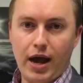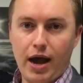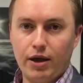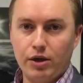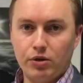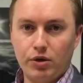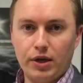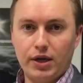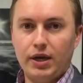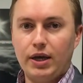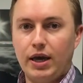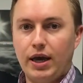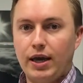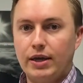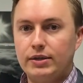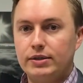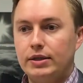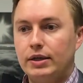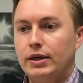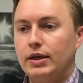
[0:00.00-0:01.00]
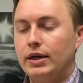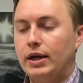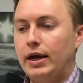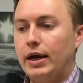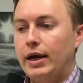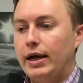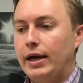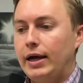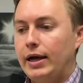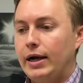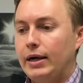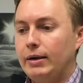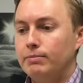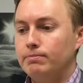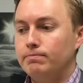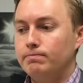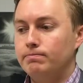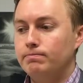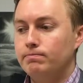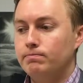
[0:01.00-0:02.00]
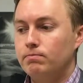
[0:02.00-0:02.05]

how you can get, an